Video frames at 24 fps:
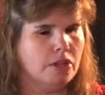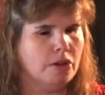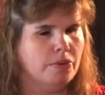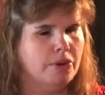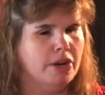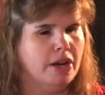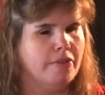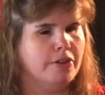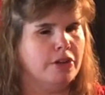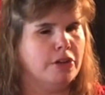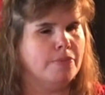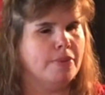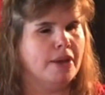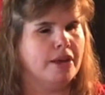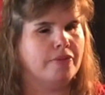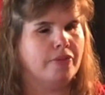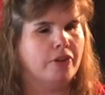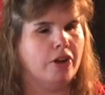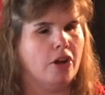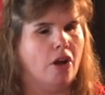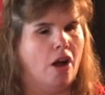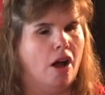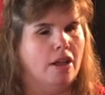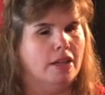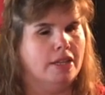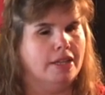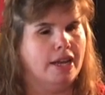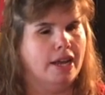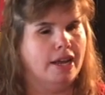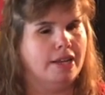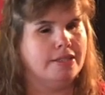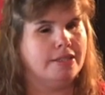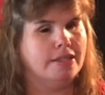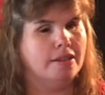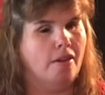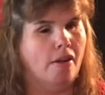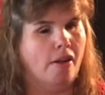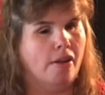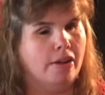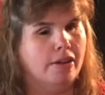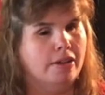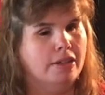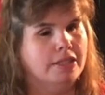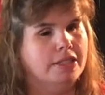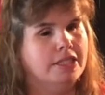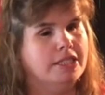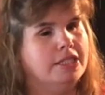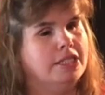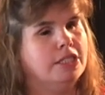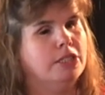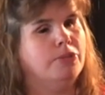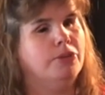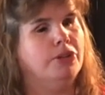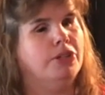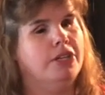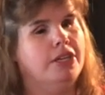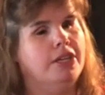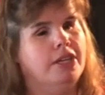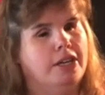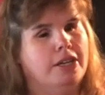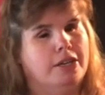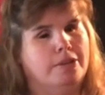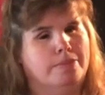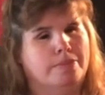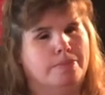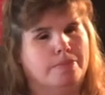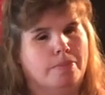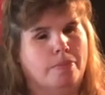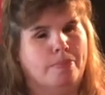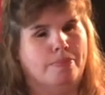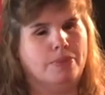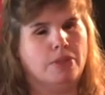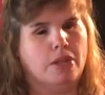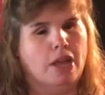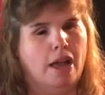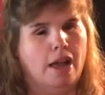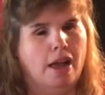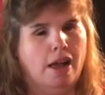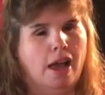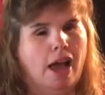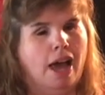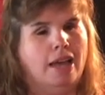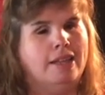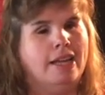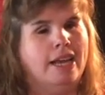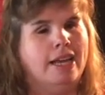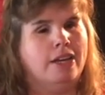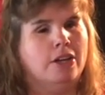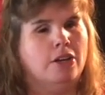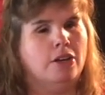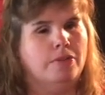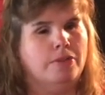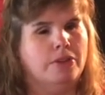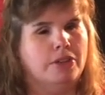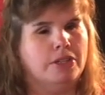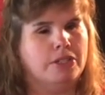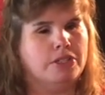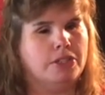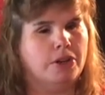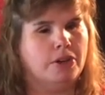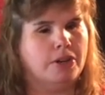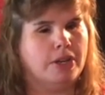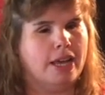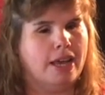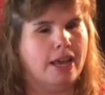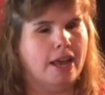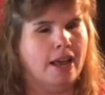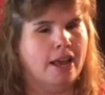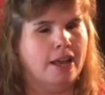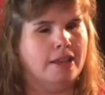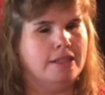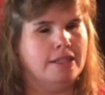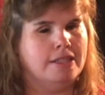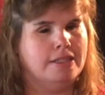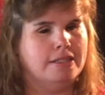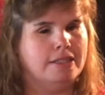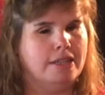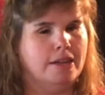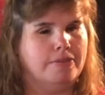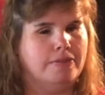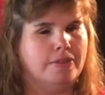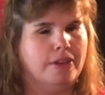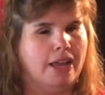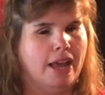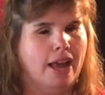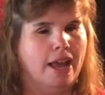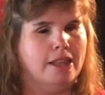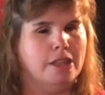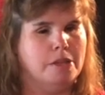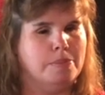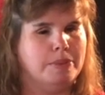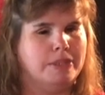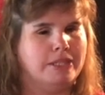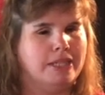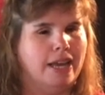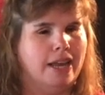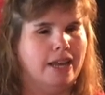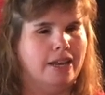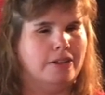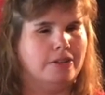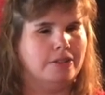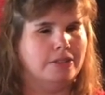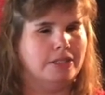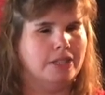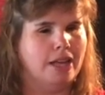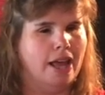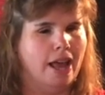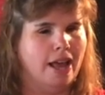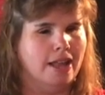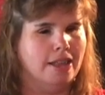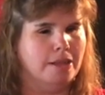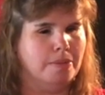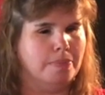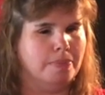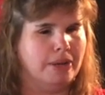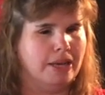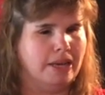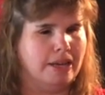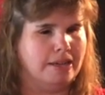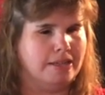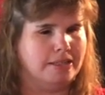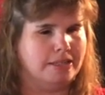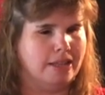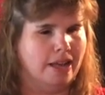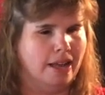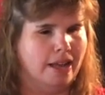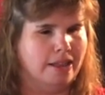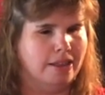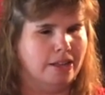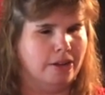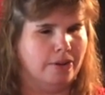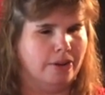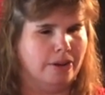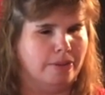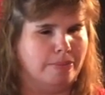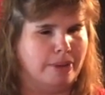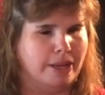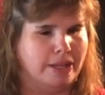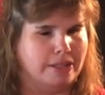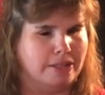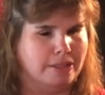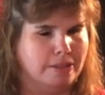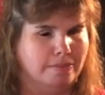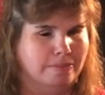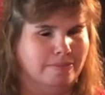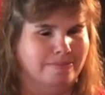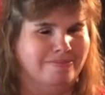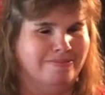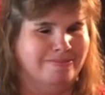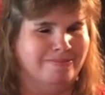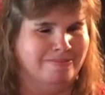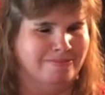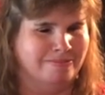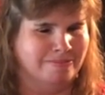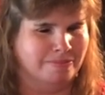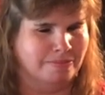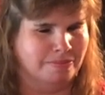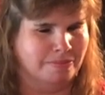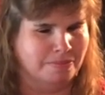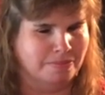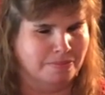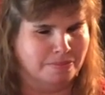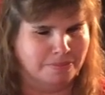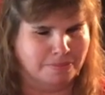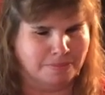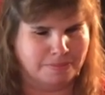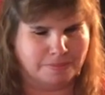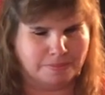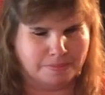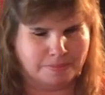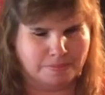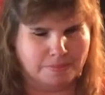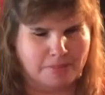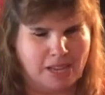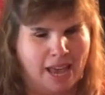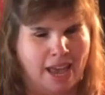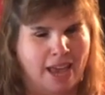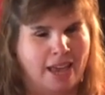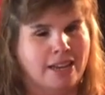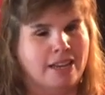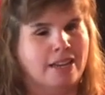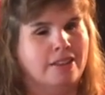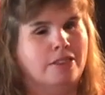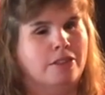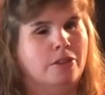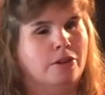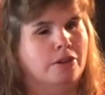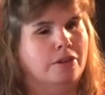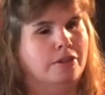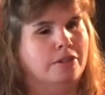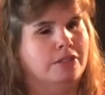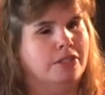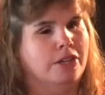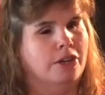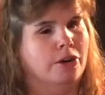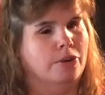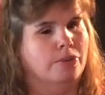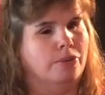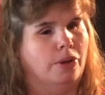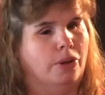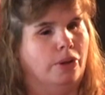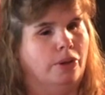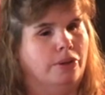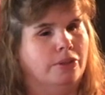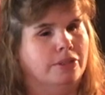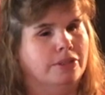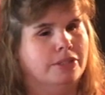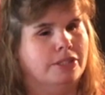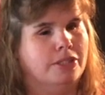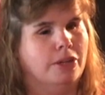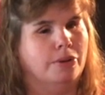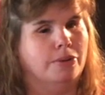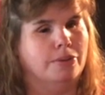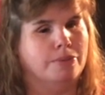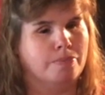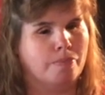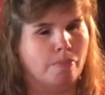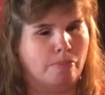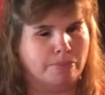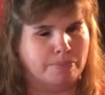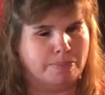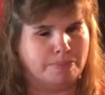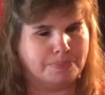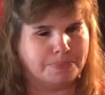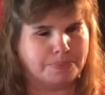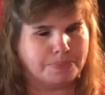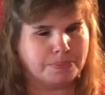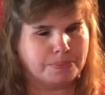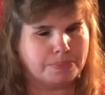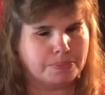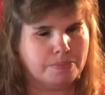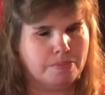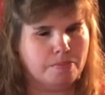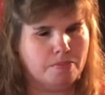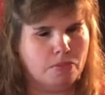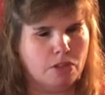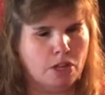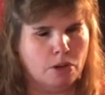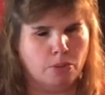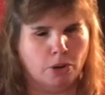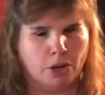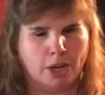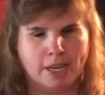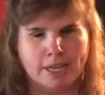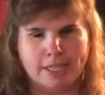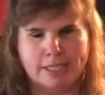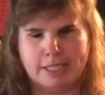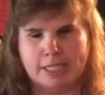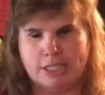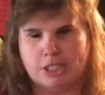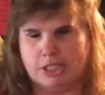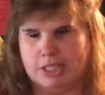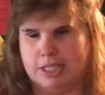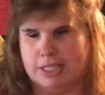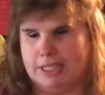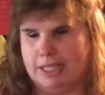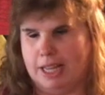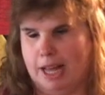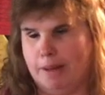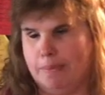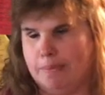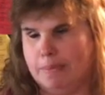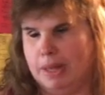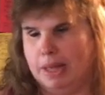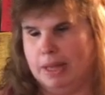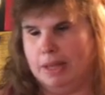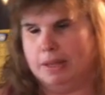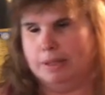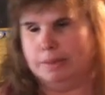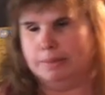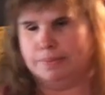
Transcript: whatever you make for your holidays. This is really good. I like it over the turkey and the stuffing and the potatoes and the peas and the green beans and the dinner roll. So we're gonna dish this up